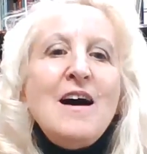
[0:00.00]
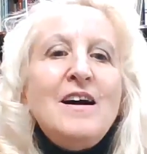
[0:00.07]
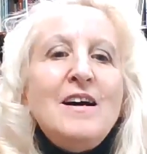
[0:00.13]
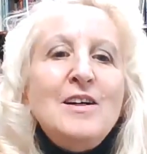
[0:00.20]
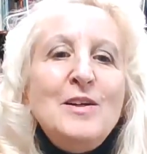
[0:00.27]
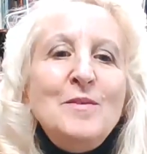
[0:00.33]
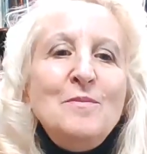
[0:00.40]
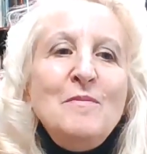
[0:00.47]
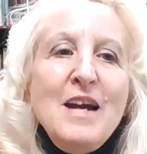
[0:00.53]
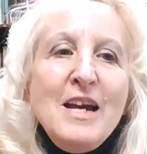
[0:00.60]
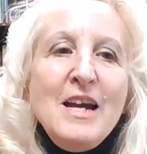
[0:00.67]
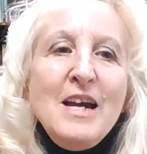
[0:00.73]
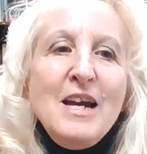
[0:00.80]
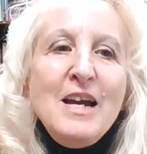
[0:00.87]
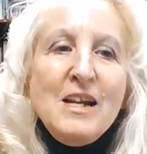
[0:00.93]

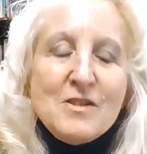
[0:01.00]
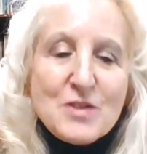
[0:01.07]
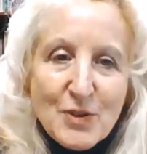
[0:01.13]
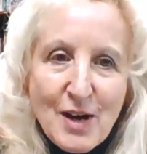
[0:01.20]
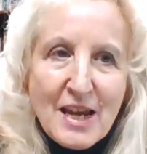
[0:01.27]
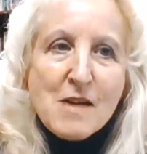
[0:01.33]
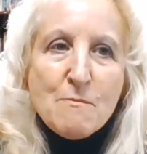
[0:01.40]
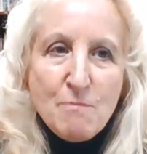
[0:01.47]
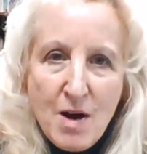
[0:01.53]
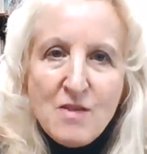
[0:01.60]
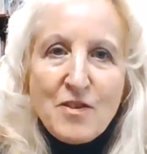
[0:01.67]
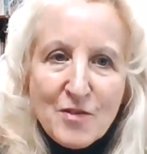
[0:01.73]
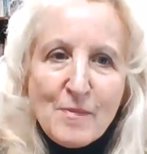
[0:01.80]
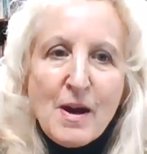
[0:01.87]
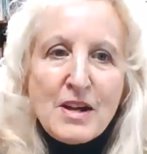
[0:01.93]
And so I get
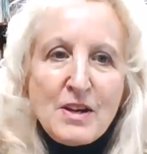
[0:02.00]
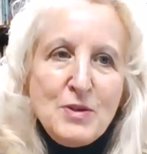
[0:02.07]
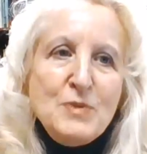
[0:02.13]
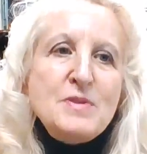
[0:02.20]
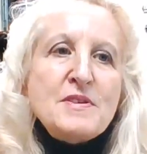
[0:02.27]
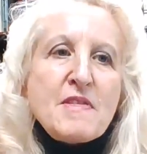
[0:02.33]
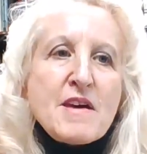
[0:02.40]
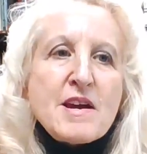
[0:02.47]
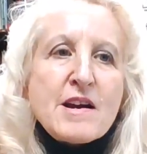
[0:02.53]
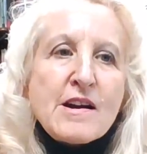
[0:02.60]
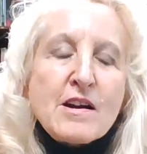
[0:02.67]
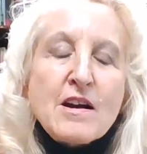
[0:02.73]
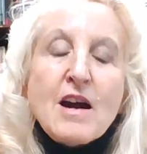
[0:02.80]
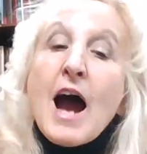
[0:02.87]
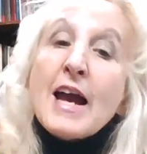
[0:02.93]
most of my news
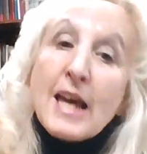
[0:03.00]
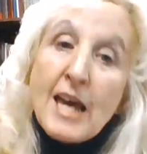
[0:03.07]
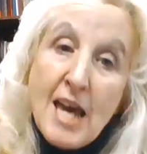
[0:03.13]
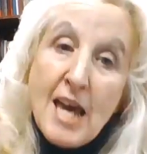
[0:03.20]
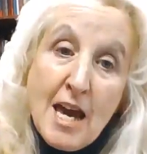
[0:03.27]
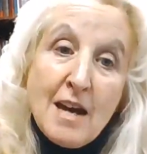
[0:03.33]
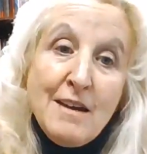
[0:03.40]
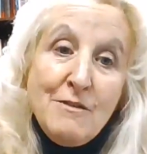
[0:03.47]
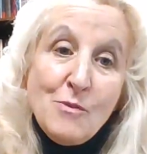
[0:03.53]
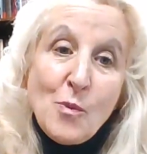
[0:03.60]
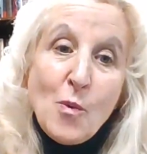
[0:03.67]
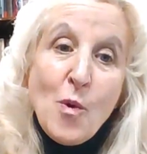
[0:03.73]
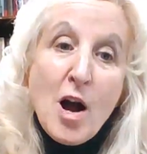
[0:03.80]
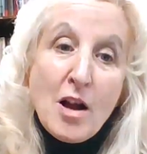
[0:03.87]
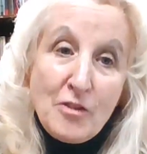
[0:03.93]
there. I
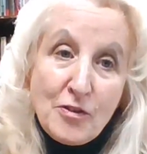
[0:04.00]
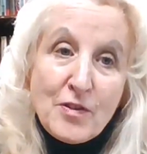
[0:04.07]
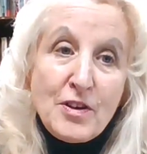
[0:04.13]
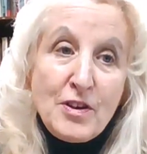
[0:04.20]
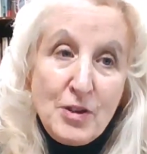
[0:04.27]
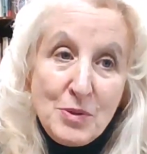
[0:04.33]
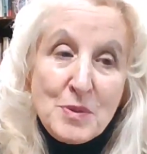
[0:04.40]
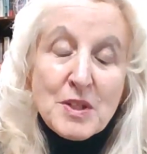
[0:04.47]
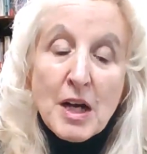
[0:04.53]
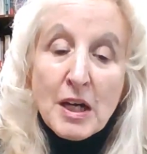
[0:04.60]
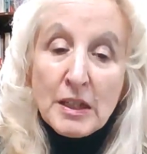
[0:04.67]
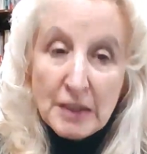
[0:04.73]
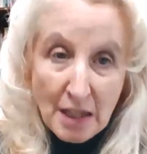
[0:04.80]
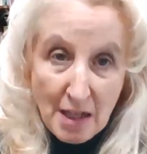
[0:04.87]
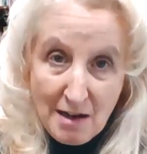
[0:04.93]
can watch the news
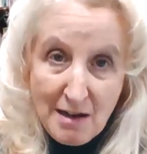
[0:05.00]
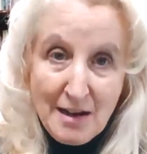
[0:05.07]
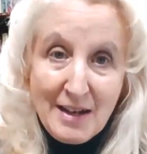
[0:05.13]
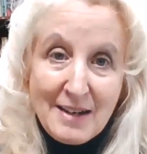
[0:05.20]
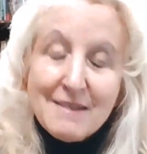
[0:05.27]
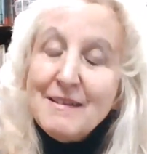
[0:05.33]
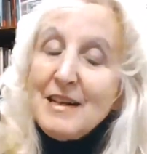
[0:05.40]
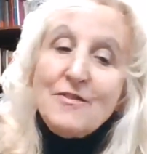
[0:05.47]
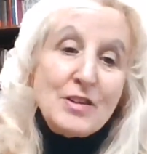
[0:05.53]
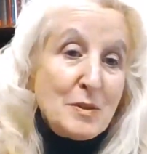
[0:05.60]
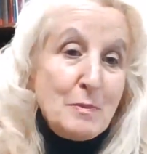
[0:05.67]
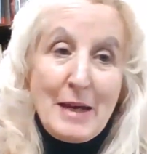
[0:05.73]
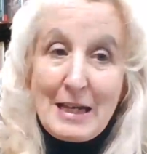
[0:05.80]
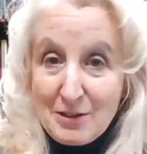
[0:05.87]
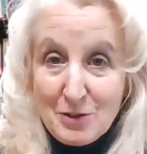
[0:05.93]
online if it's a
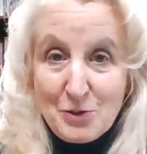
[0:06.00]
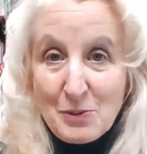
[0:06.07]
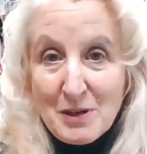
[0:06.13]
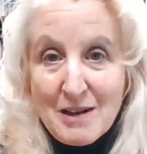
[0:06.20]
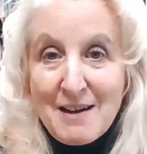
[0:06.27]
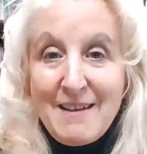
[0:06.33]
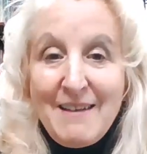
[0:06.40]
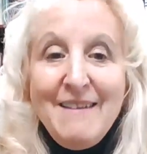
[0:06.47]
big story,